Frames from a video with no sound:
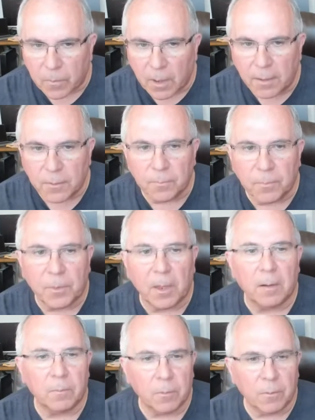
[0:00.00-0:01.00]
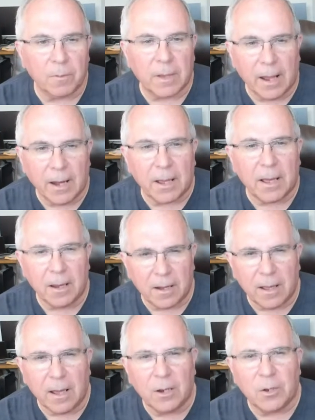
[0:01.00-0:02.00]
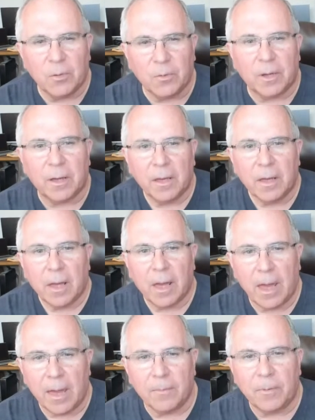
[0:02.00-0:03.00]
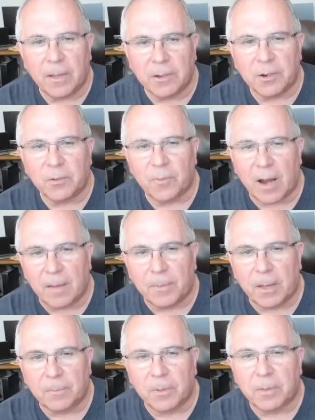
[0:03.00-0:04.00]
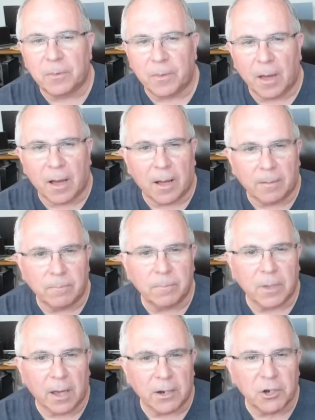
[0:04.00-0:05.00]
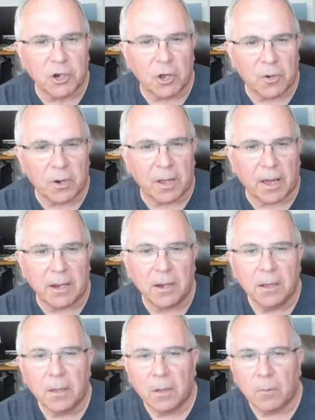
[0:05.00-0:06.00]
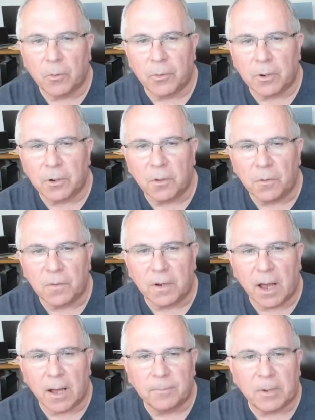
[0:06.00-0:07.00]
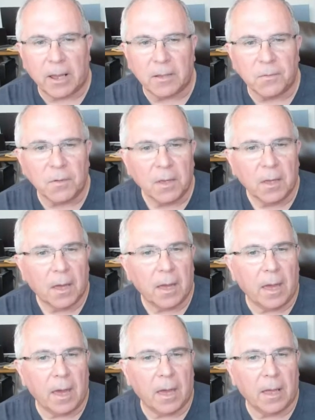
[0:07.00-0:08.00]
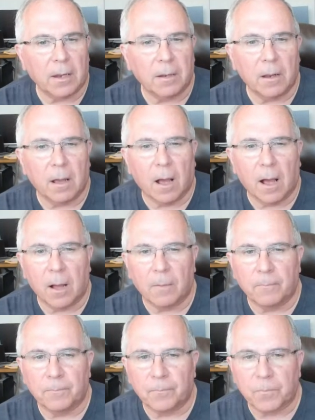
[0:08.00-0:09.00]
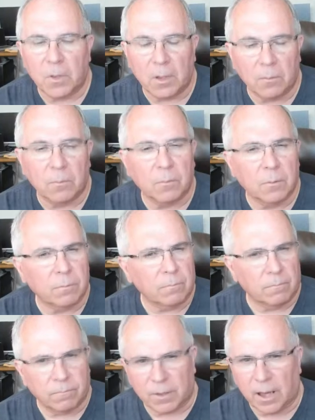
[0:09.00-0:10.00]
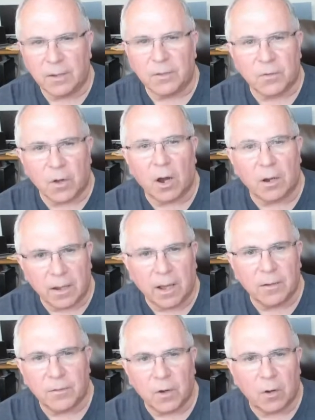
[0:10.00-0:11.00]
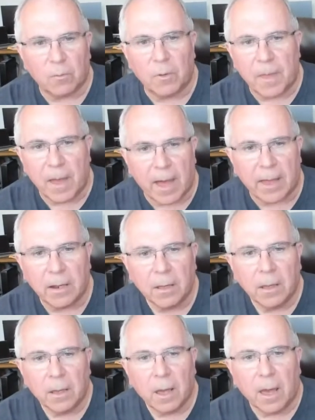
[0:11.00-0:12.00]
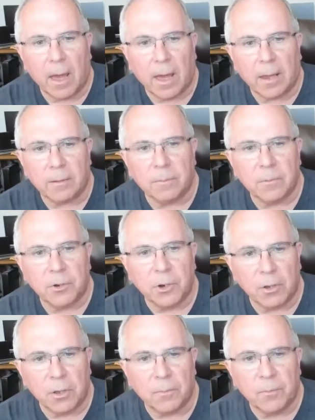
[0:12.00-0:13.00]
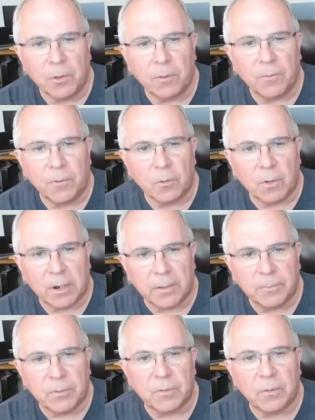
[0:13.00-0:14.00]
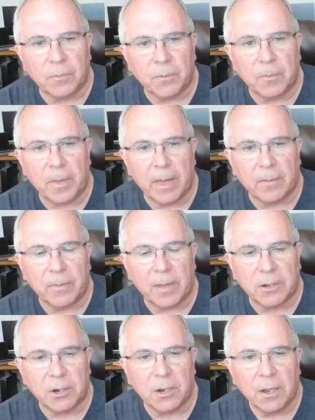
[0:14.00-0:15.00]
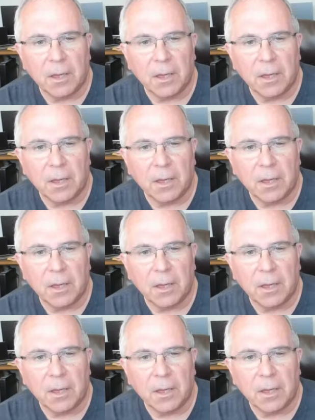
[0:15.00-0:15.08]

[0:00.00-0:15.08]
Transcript: some we're kind of do a Hamvention wrap-up kind of show tonight with our news and updates. And, we'll kind of start with that and show you a few clips from Hamvention.